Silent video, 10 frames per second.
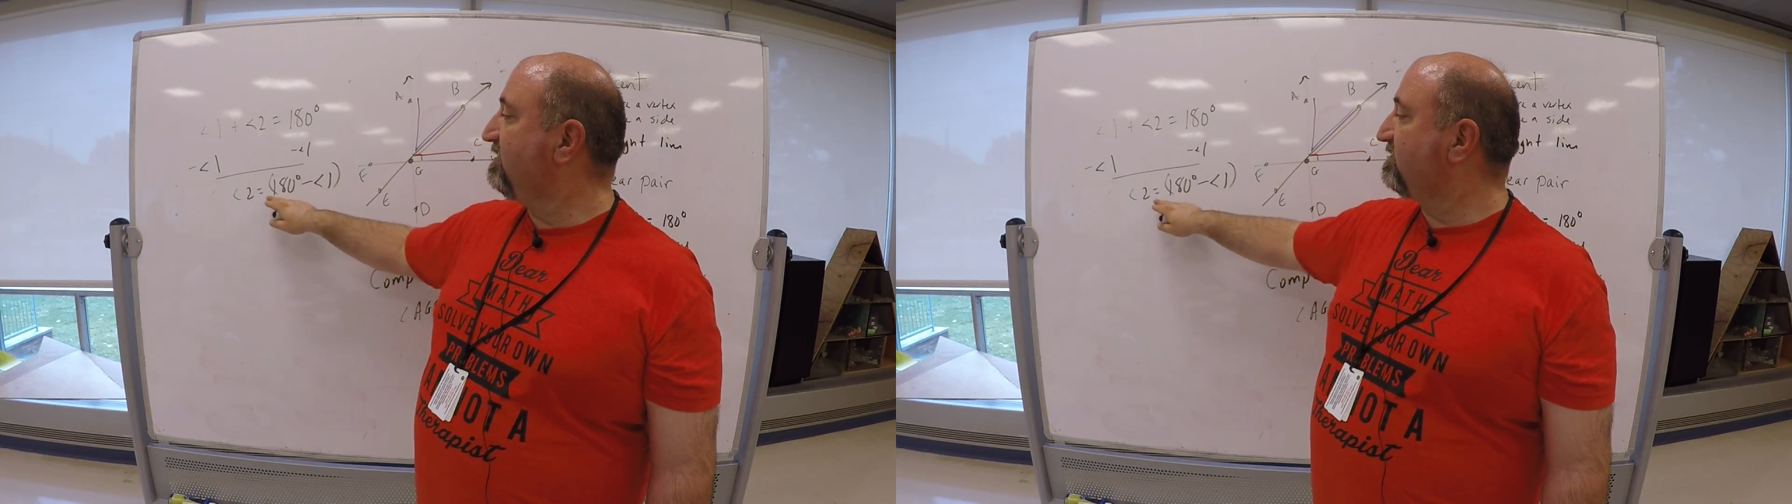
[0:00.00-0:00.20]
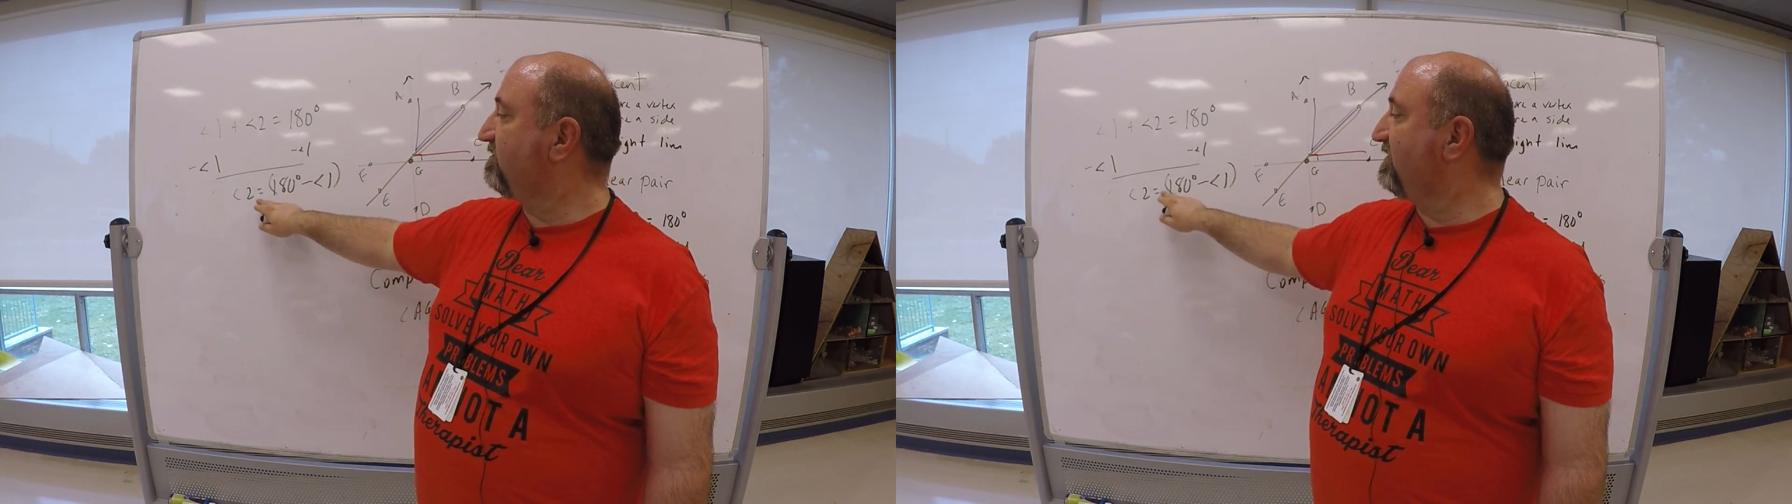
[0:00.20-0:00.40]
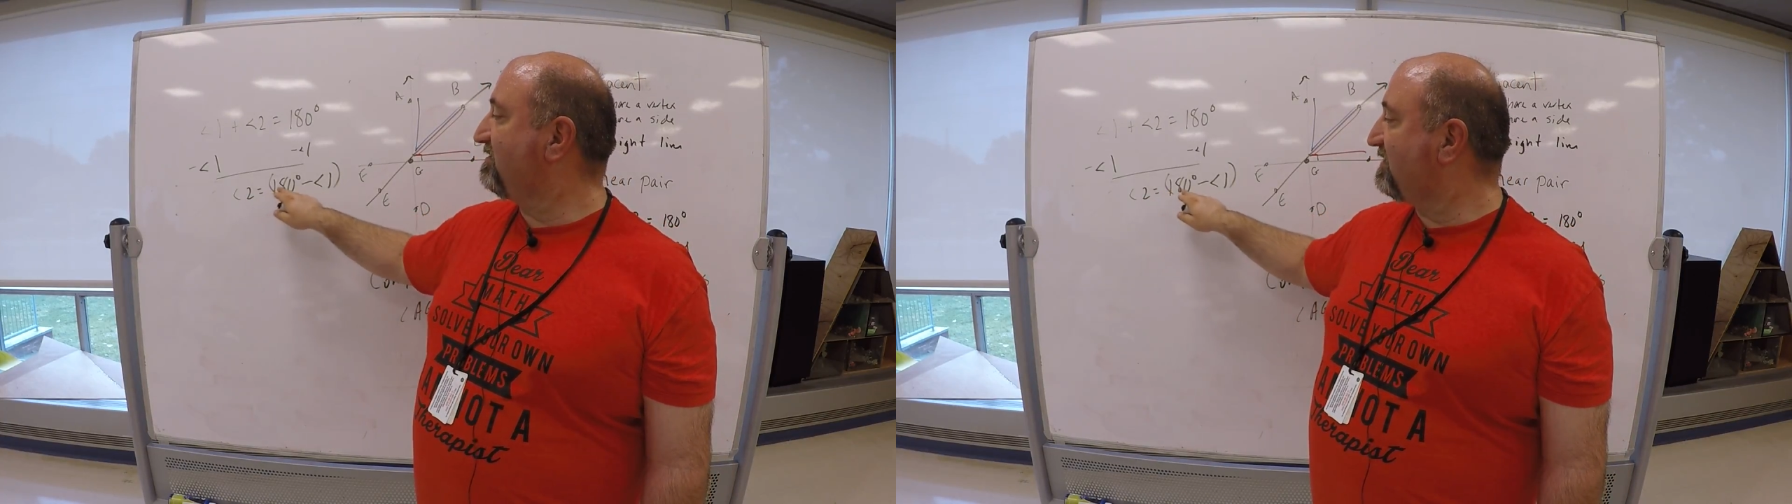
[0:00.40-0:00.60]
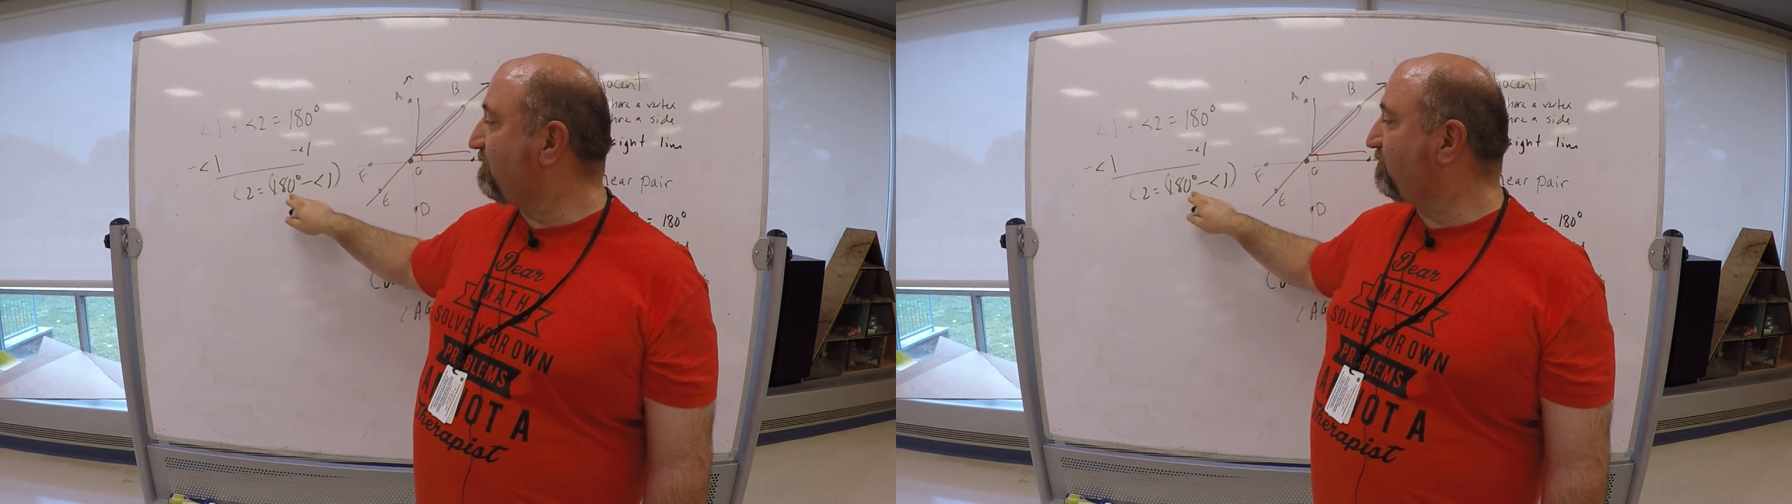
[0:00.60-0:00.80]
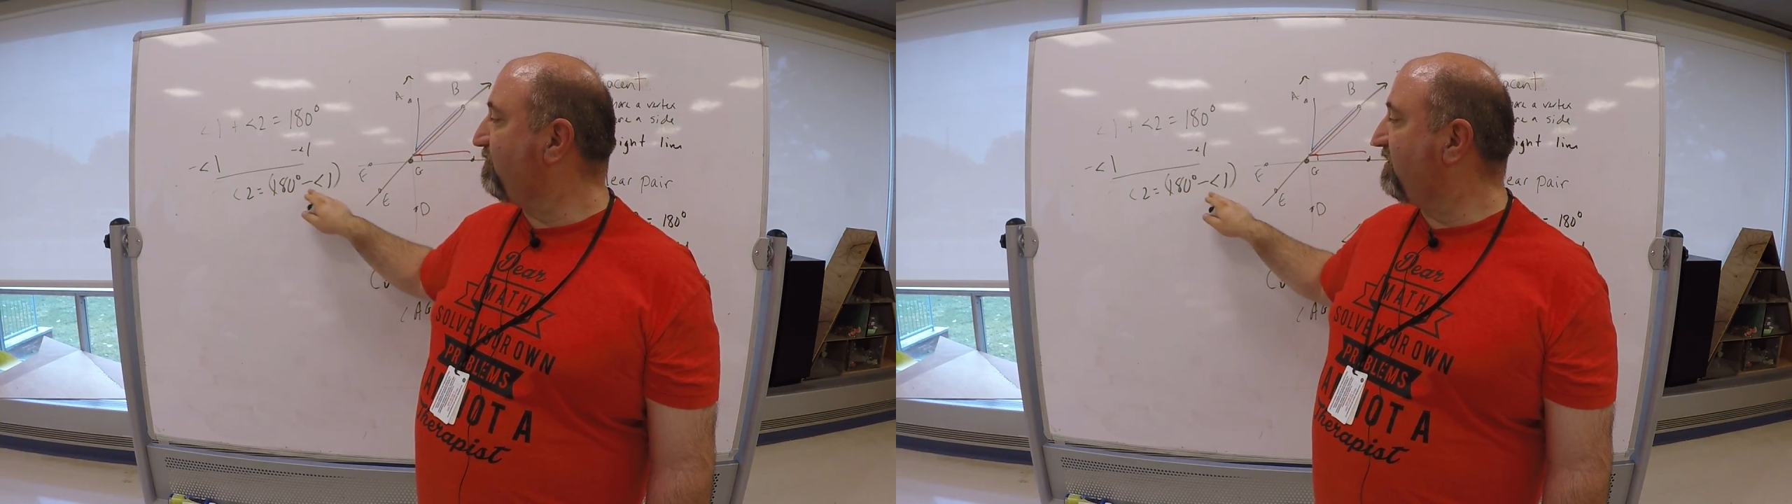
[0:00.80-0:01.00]
So the
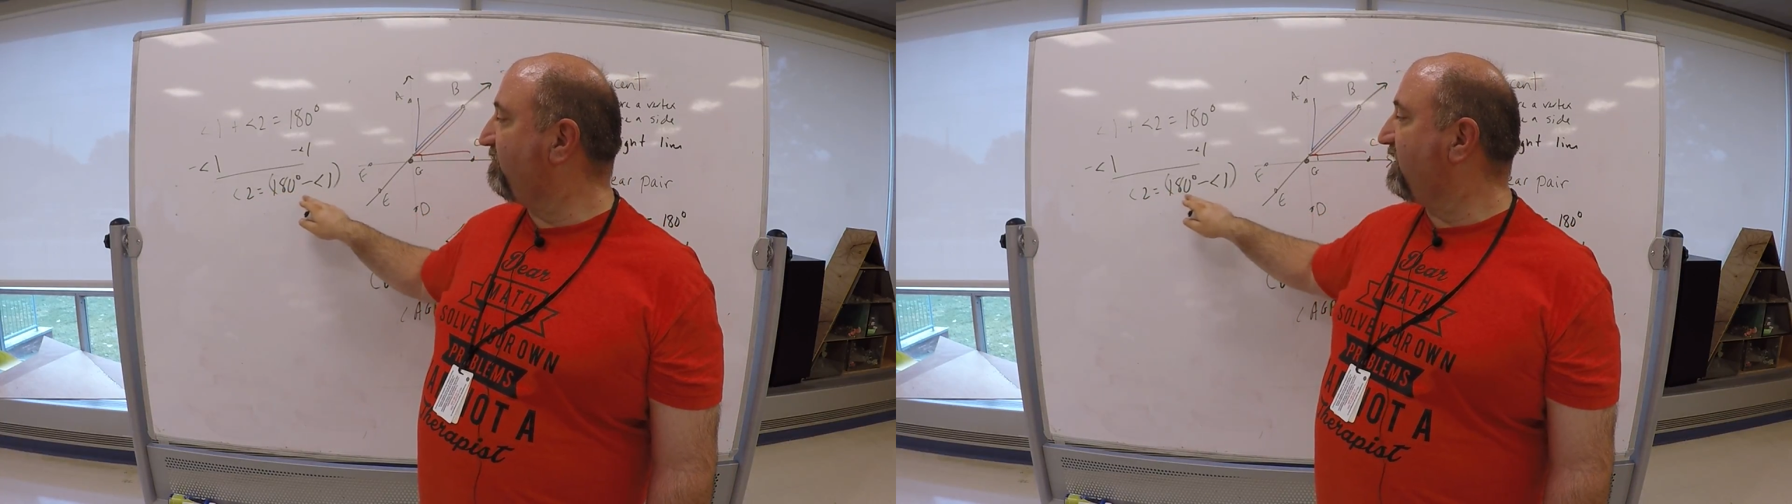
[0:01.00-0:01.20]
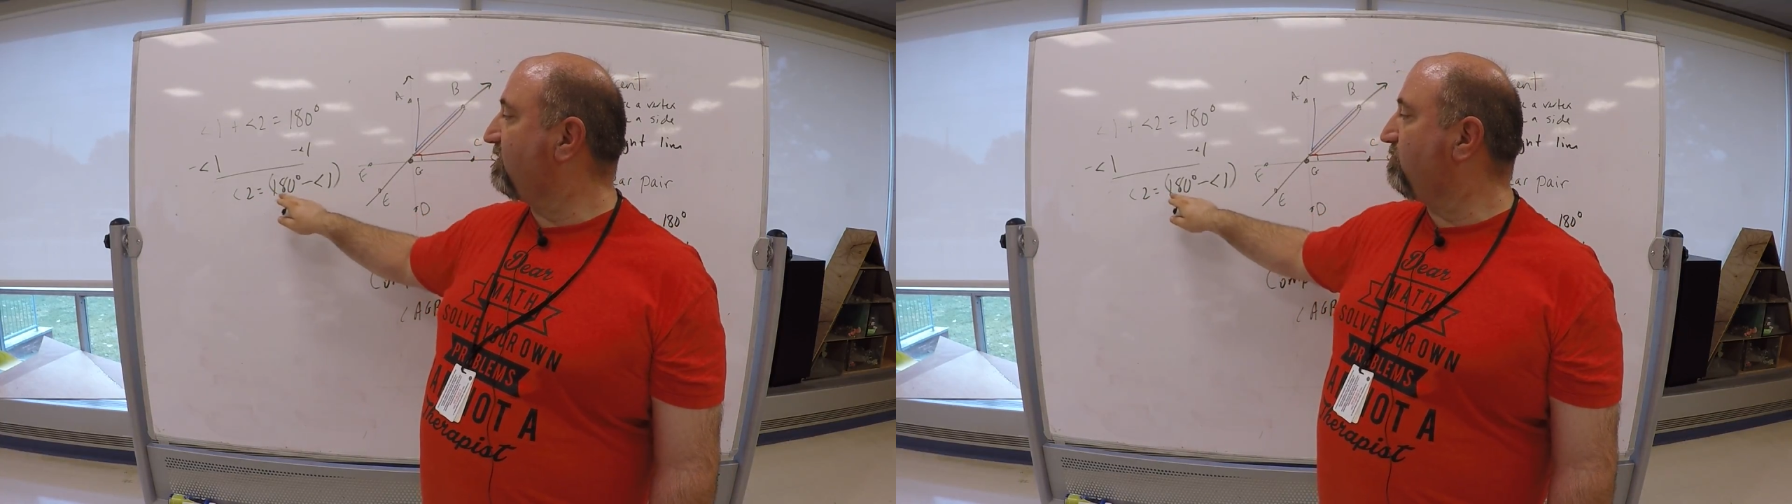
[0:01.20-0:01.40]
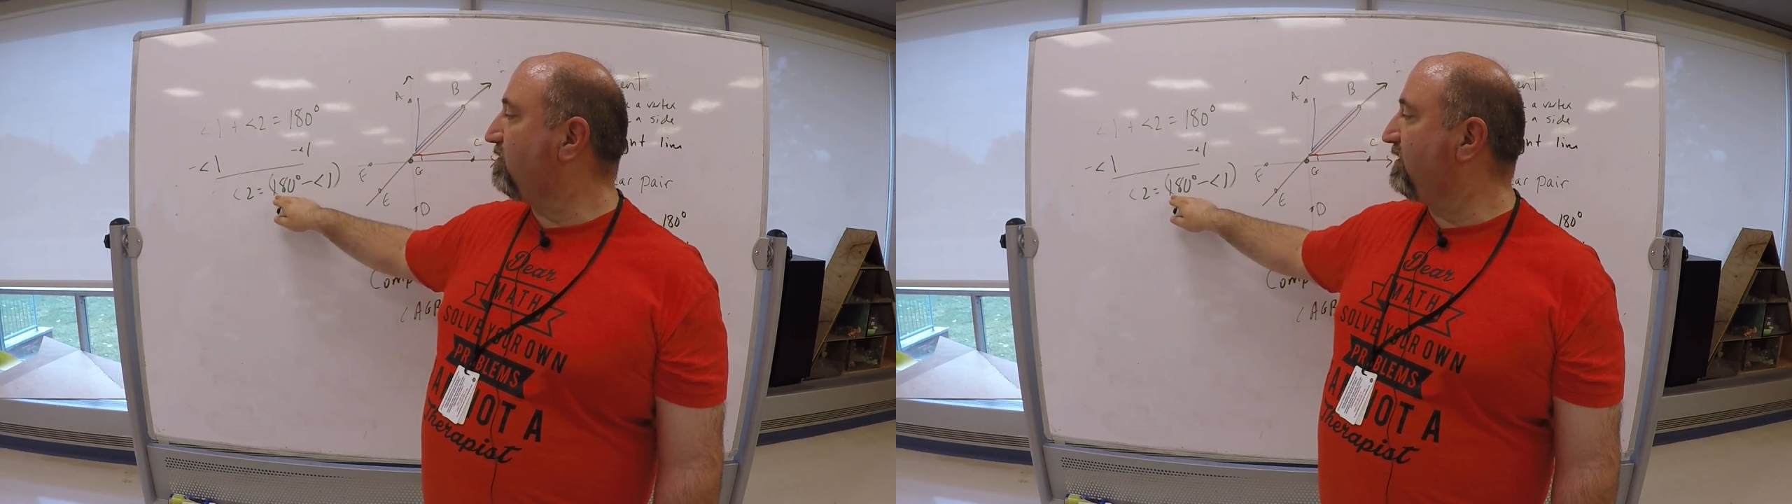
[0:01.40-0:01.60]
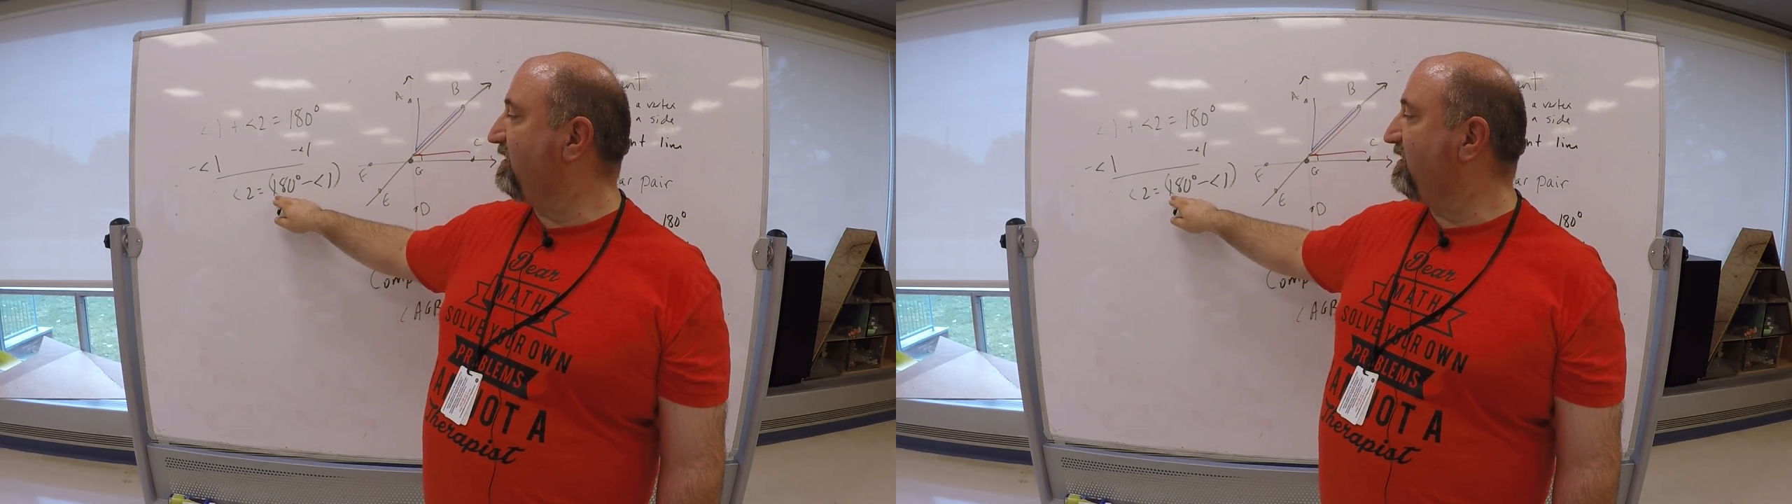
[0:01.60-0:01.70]
supplement of angle 1